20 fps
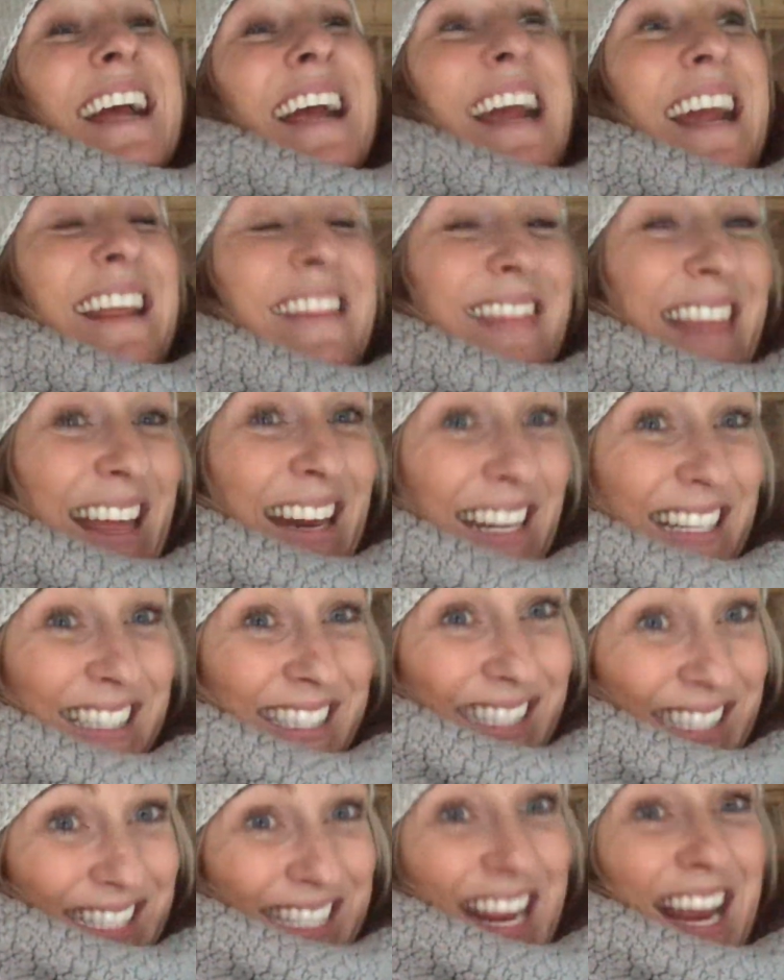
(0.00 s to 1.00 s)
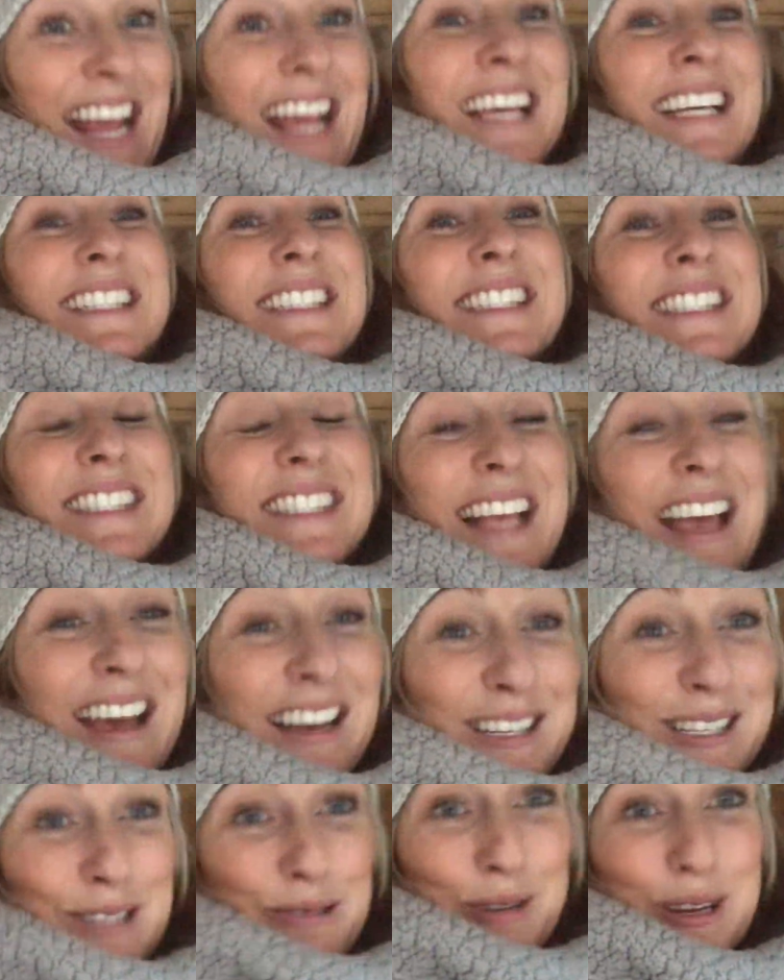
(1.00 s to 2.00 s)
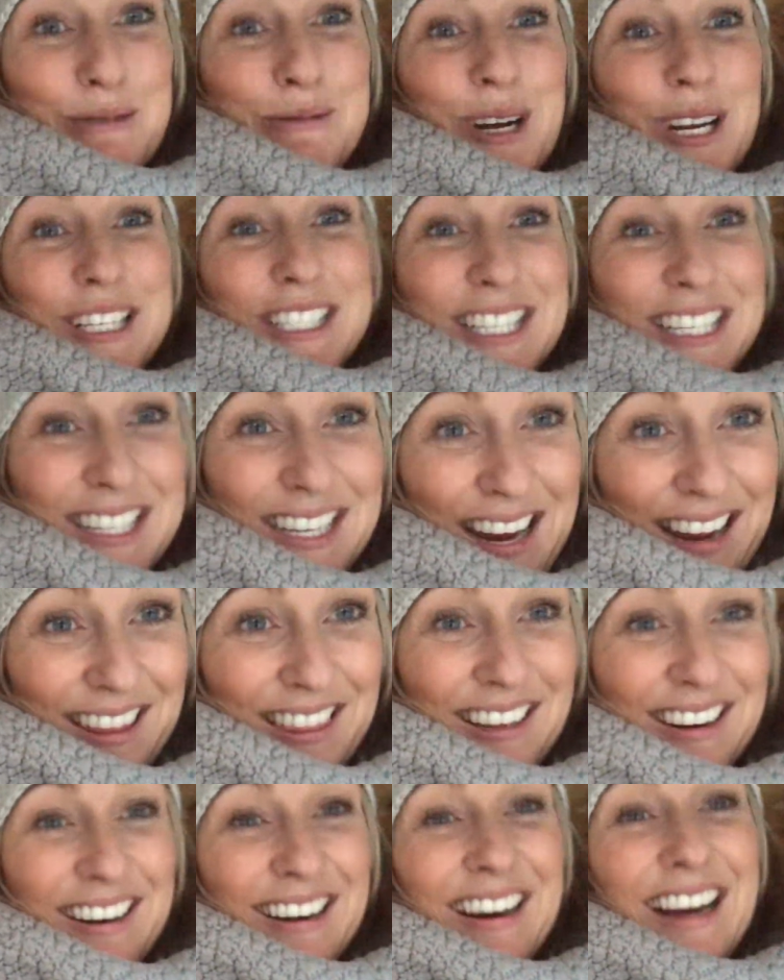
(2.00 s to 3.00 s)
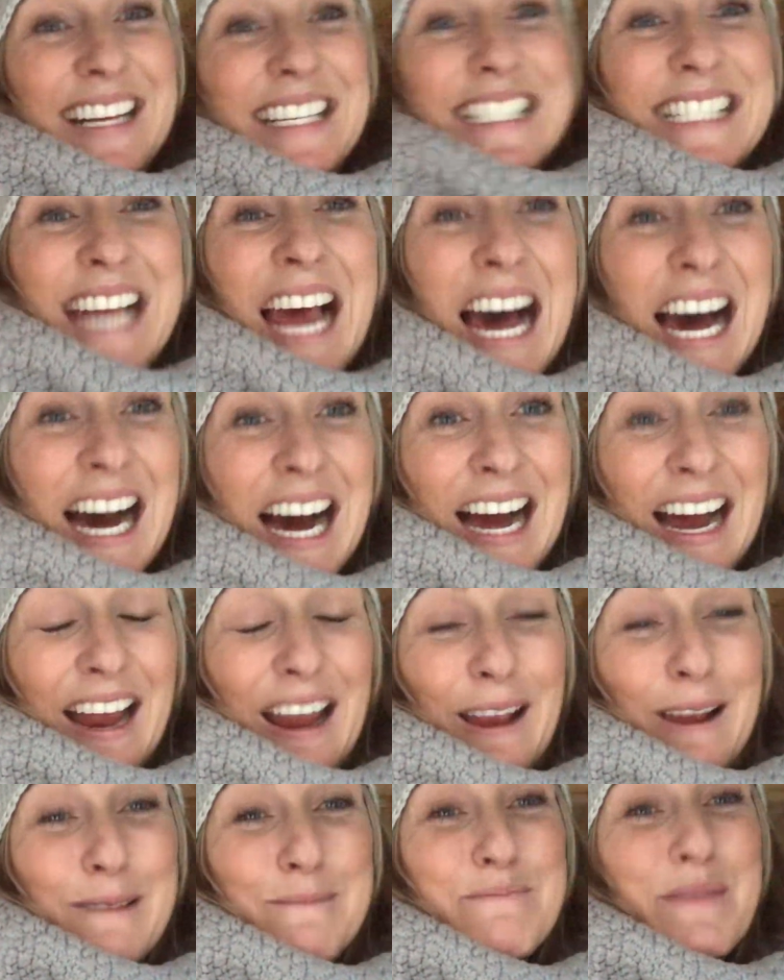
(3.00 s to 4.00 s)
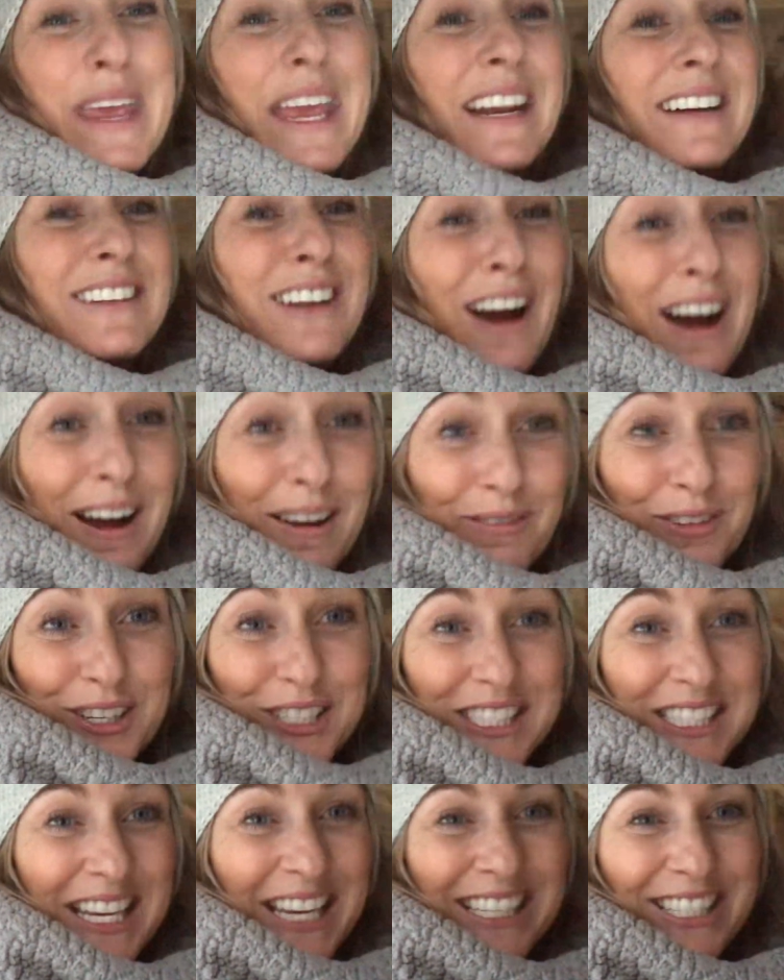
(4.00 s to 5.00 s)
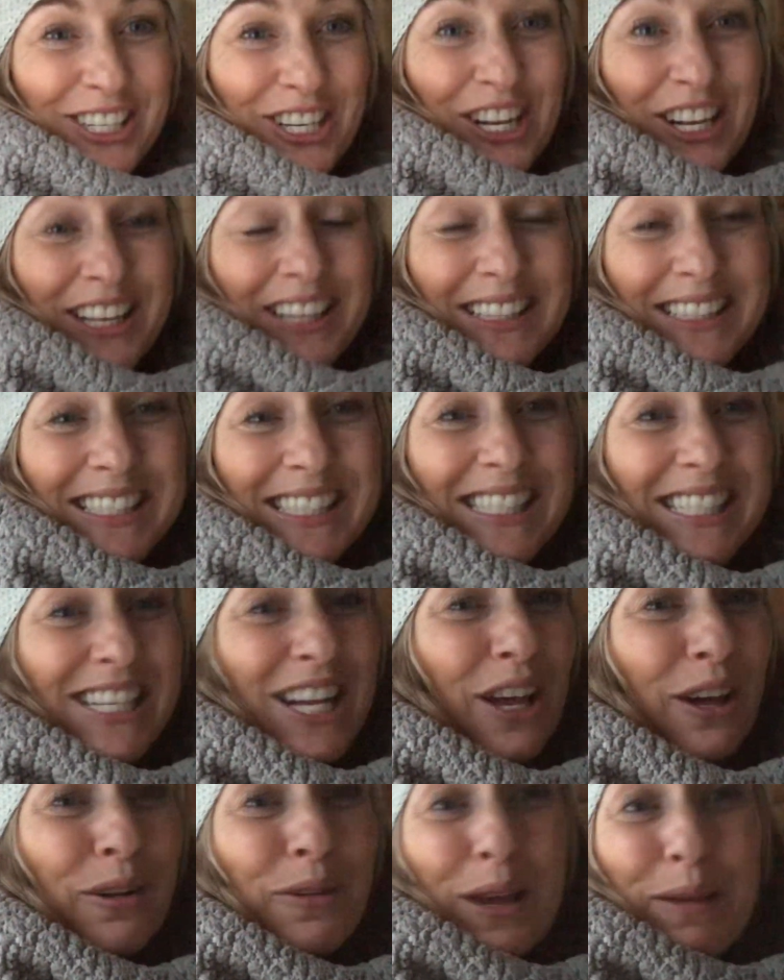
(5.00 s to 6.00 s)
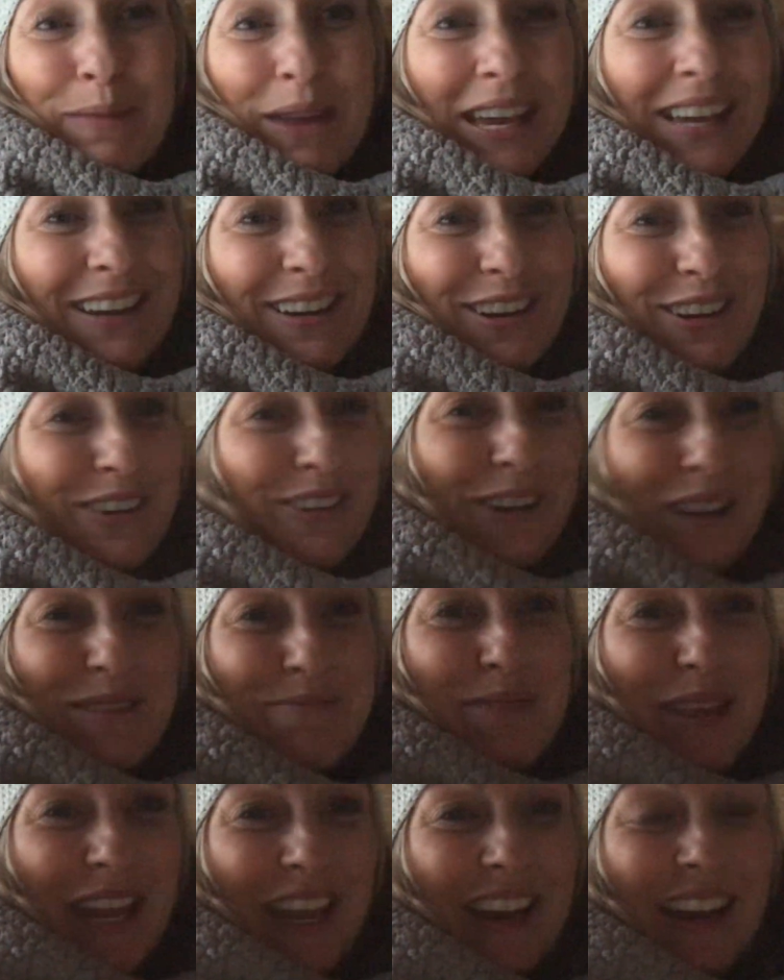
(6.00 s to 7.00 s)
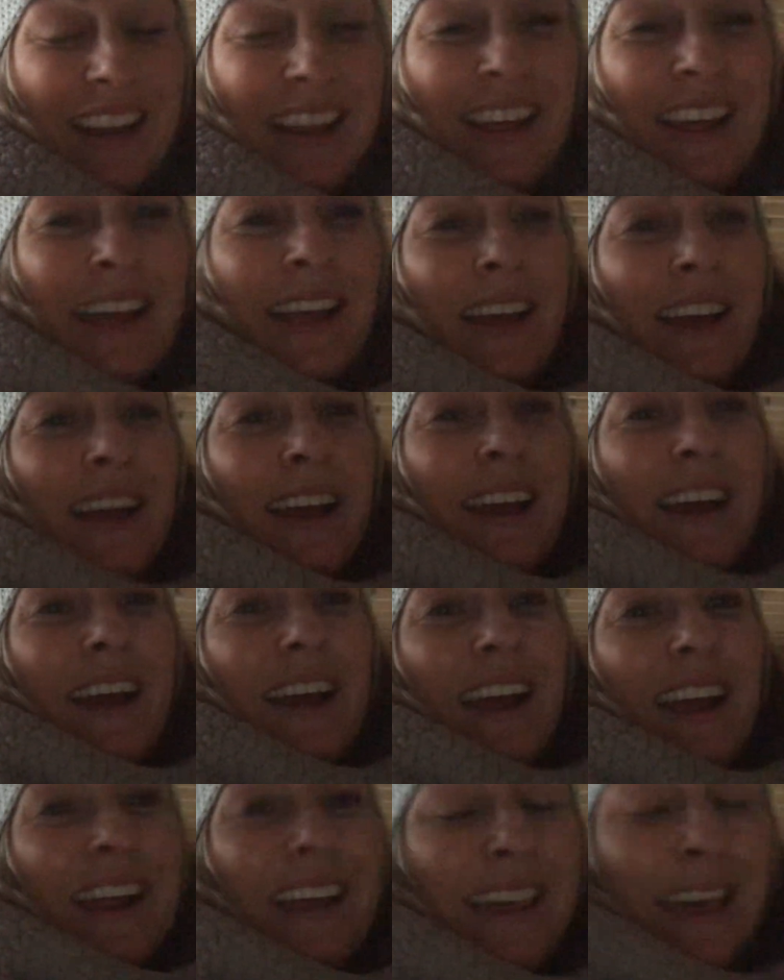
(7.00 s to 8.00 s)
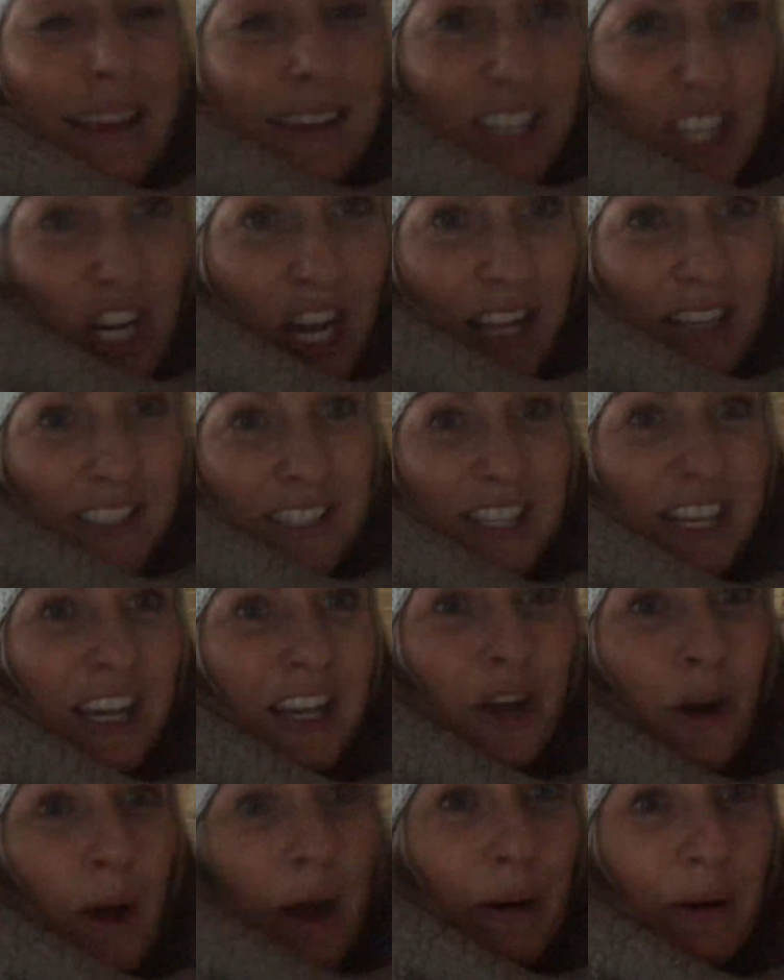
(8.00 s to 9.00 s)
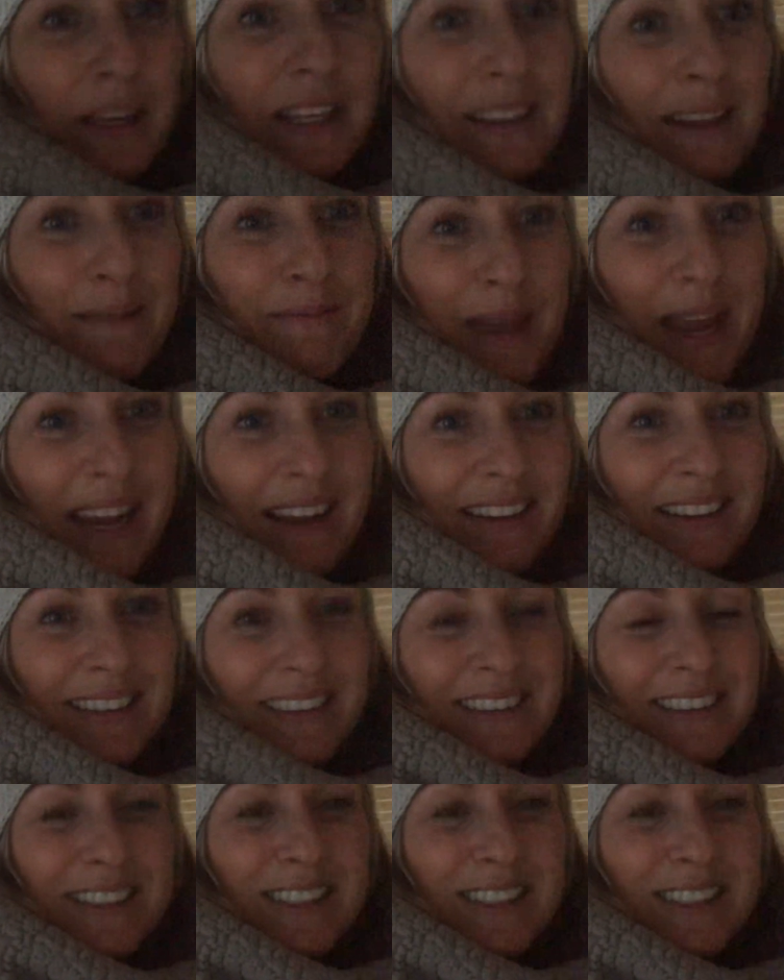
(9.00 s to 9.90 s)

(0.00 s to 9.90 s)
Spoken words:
And then it's days as we work together in time, in conversations, till we make an agreement, and then checks can go out in the mail.